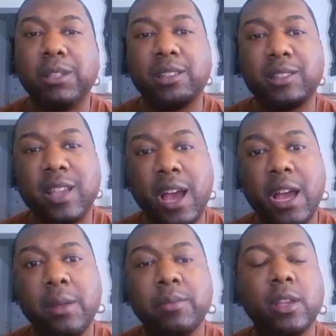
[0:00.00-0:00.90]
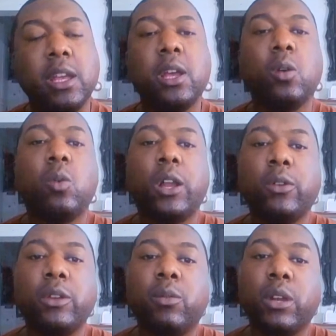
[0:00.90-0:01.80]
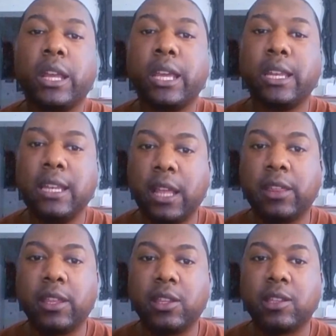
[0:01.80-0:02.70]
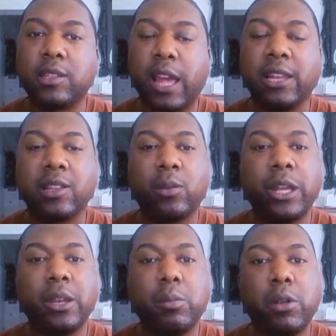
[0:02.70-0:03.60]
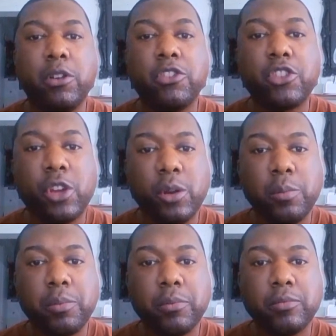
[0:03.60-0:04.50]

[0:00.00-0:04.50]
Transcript: But there's times where I don't even want to hear nothing. Just silence. I want to hear the birds chirp.